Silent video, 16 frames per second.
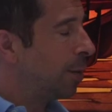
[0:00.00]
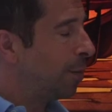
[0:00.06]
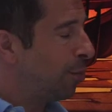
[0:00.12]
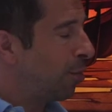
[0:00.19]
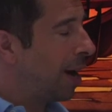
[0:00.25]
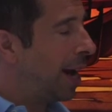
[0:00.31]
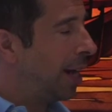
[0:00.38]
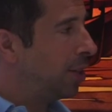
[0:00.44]
that
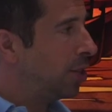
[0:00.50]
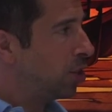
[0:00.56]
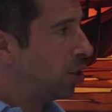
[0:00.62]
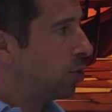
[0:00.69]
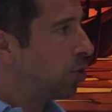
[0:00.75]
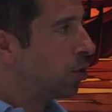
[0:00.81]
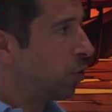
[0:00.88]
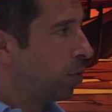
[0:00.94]

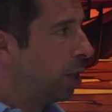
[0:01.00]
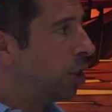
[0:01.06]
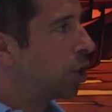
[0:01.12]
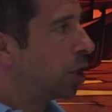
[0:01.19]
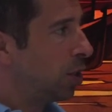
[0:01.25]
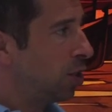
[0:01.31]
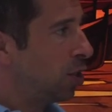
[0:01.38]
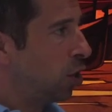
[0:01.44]
brands used to
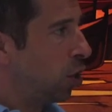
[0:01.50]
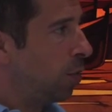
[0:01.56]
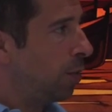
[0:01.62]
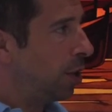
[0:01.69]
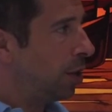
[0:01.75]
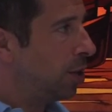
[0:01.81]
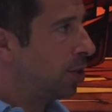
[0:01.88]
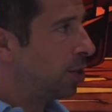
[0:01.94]
reach
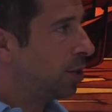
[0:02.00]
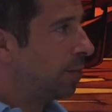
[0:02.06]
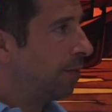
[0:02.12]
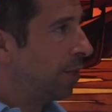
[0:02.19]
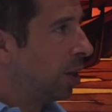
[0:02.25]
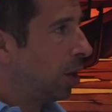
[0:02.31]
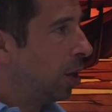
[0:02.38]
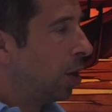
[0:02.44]
consumers,
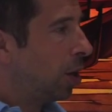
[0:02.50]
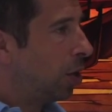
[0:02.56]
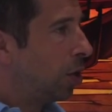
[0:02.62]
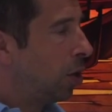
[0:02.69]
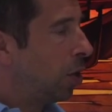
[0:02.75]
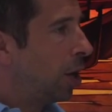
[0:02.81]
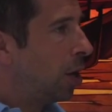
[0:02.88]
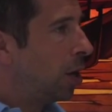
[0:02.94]

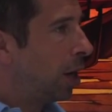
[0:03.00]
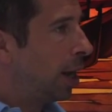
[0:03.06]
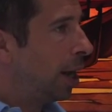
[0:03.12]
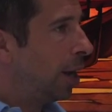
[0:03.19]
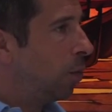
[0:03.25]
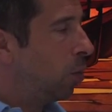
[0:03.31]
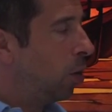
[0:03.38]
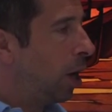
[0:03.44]
not
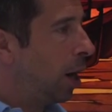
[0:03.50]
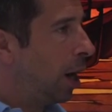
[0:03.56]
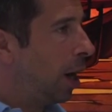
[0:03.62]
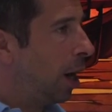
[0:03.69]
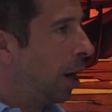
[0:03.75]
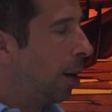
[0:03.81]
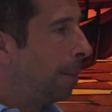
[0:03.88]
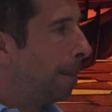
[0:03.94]
only
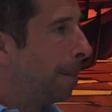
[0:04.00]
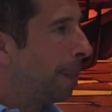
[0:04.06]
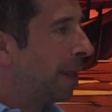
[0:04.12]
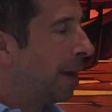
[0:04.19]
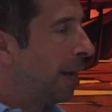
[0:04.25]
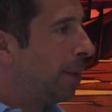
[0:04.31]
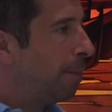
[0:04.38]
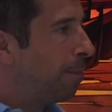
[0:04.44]
were
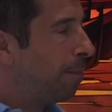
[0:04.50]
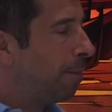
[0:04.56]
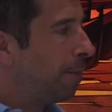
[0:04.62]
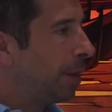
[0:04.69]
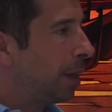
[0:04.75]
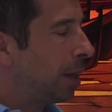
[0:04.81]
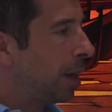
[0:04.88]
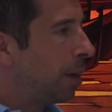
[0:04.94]

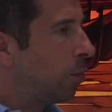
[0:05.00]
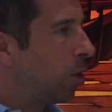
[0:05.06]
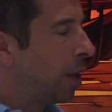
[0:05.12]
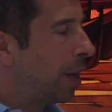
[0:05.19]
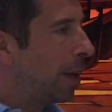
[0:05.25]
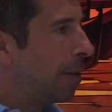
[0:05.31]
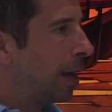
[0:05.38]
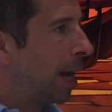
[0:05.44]

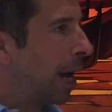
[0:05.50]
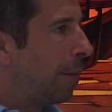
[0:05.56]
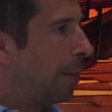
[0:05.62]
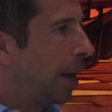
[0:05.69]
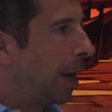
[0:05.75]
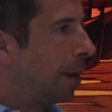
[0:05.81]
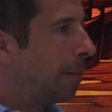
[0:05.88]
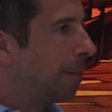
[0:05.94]
they
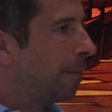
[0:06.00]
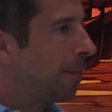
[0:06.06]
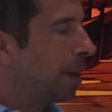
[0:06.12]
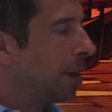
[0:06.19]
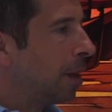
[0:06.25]
becoming,